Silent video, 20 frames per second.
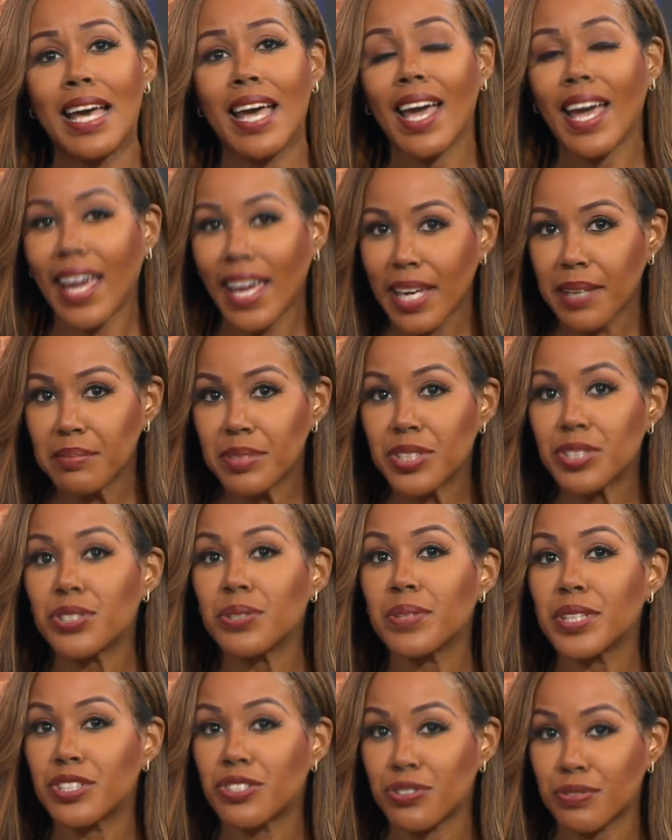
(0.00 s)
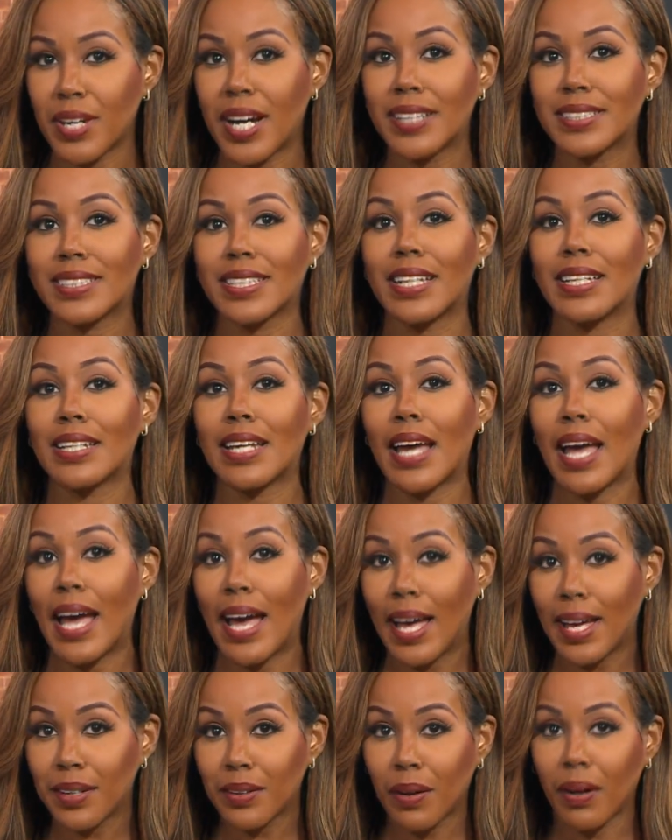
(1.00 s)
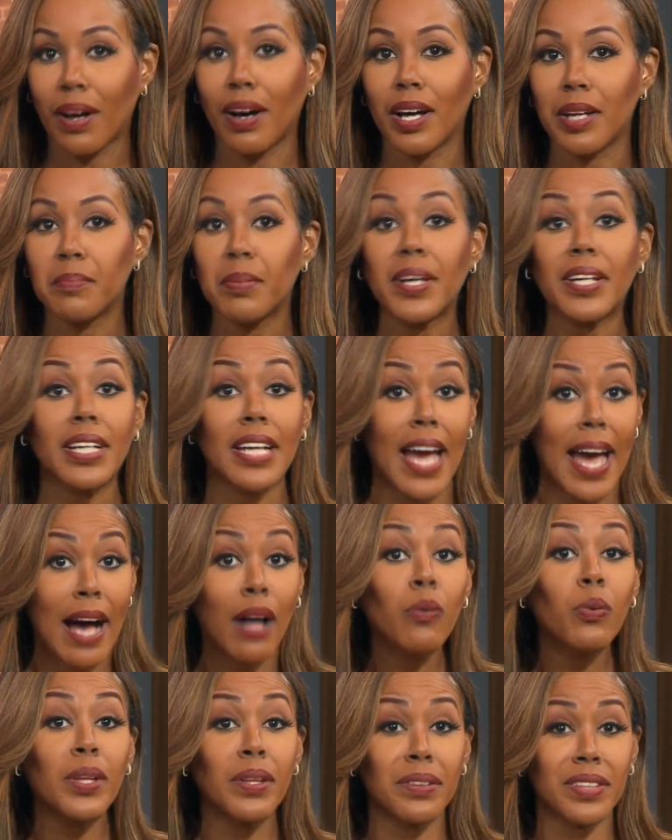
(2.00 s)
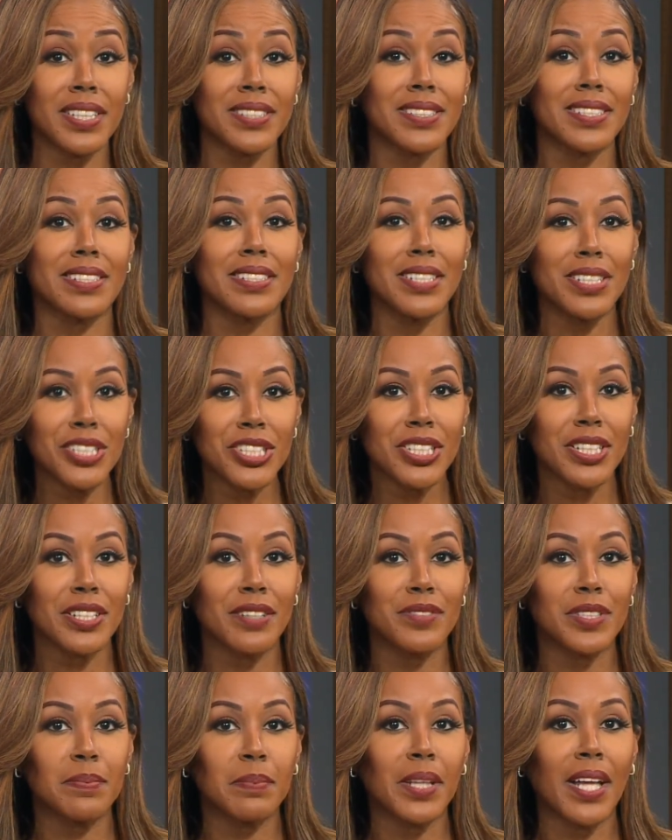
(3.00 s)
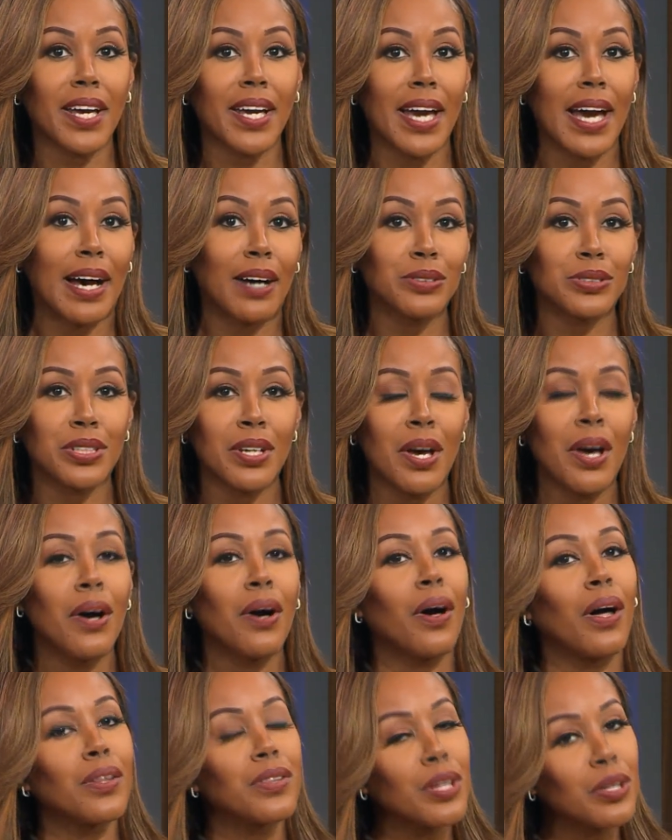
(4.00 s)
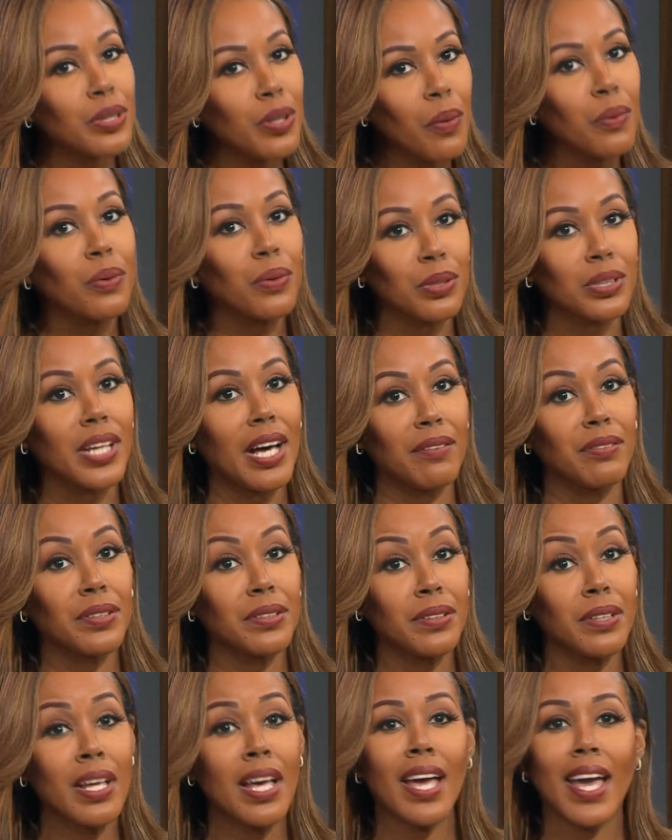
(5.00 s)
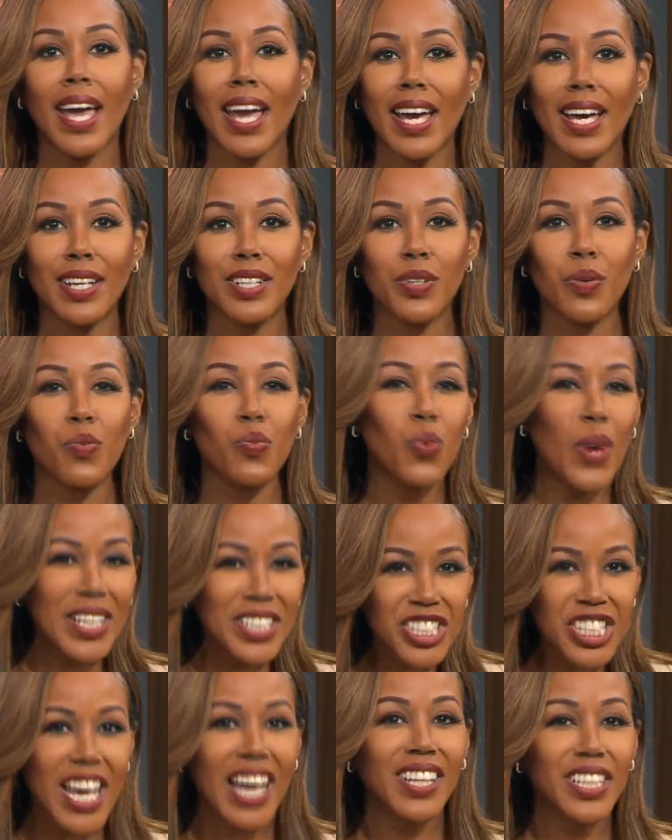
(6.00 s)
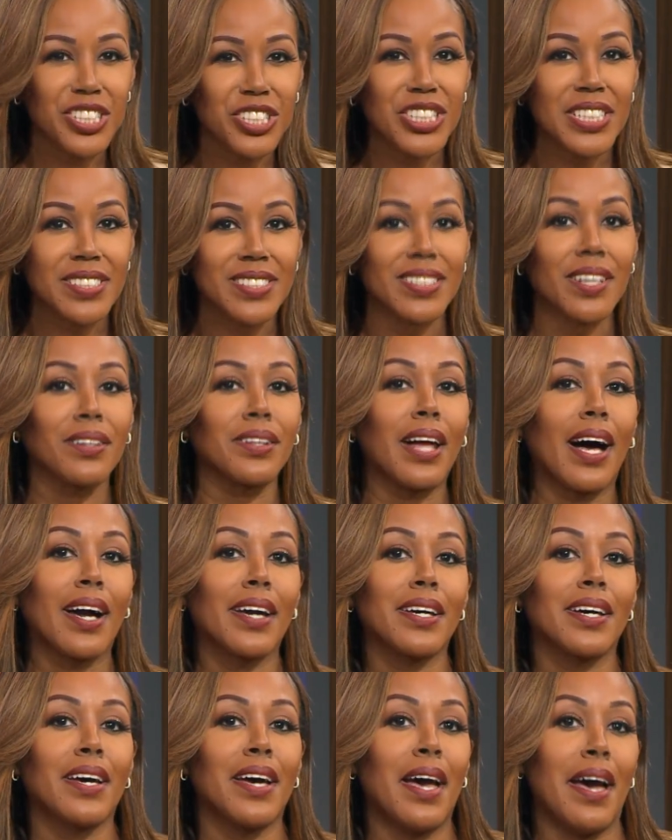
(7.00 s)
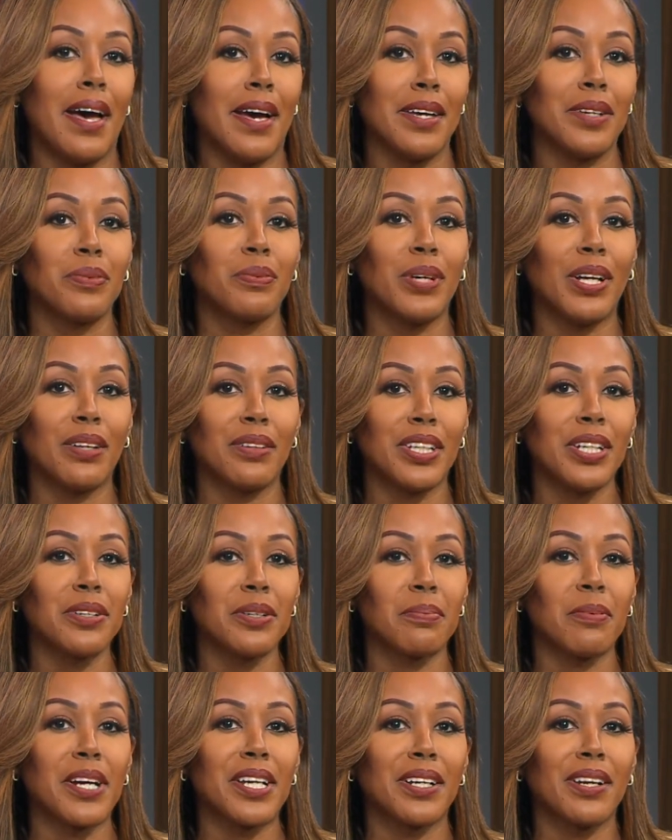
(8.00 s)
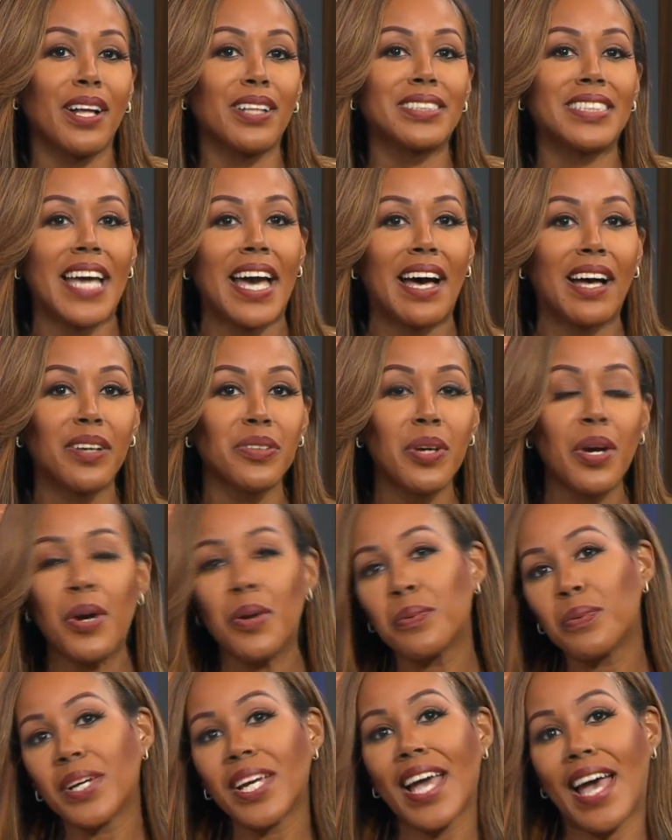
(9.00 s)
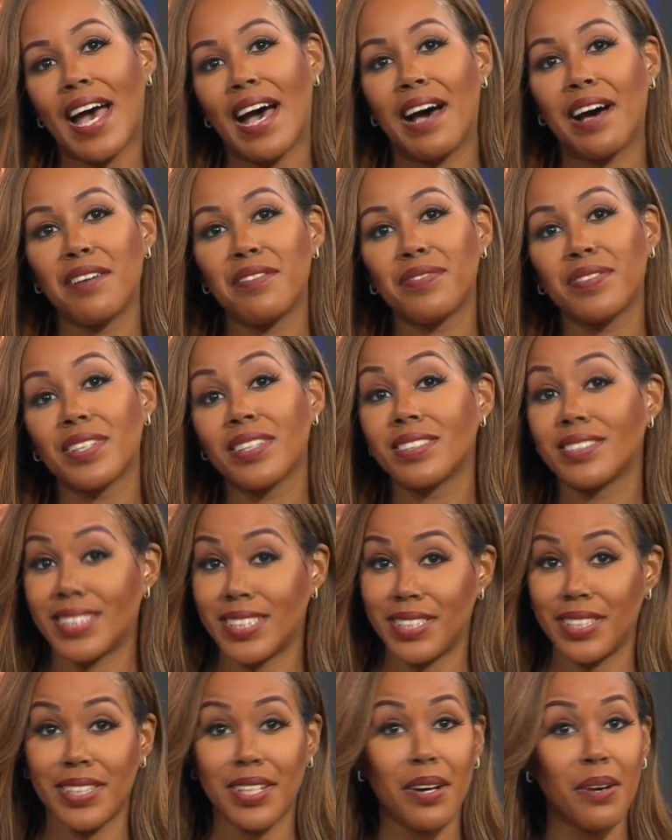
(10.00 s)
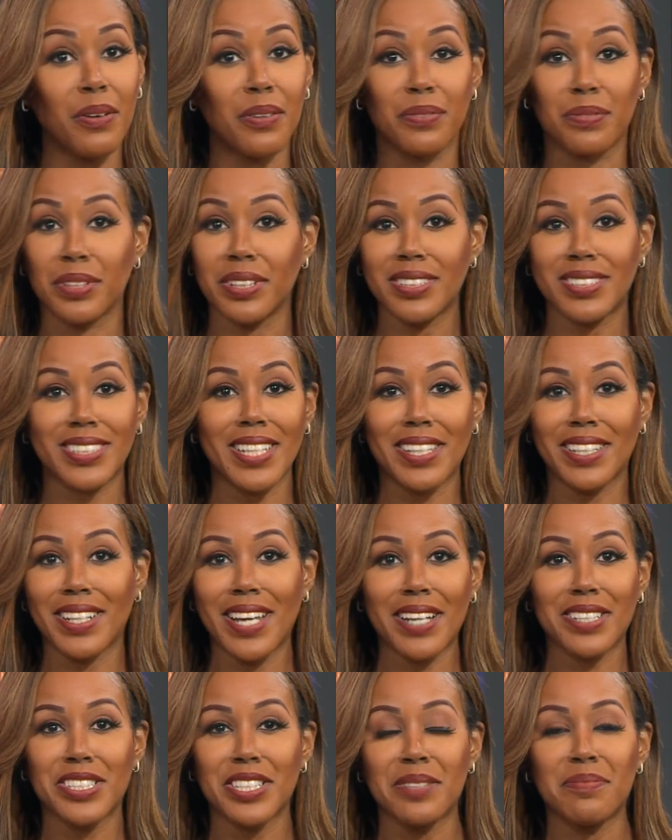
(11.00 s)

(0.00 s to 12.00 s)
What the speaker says: aims to address it head on. But how will these initiatives play out on the local level? And what challenges lie ahead? Well, here to break it all down, we have CEO of Real Estate Connection,